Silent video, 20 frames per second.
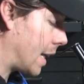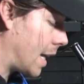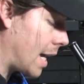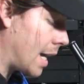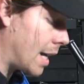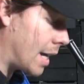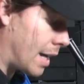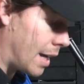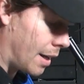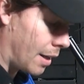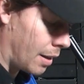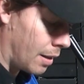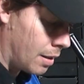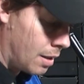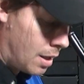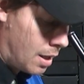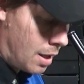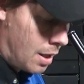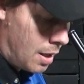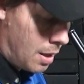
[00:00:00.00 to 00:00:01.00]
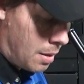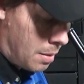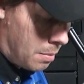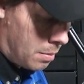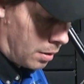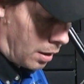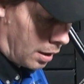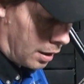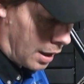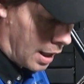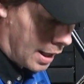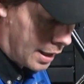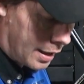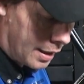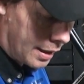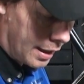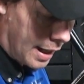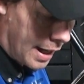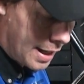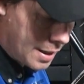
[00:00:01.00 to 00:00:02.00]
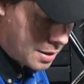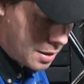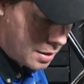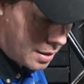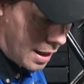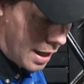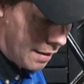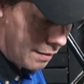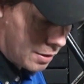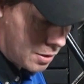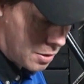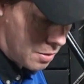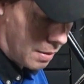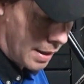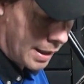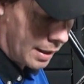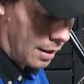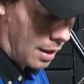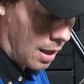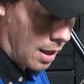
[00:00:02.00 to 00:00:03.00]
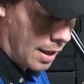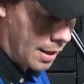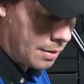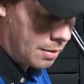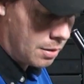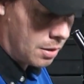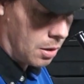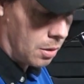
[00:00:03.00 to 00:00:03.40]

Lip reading: key here, a lot of the gauges have a straight line.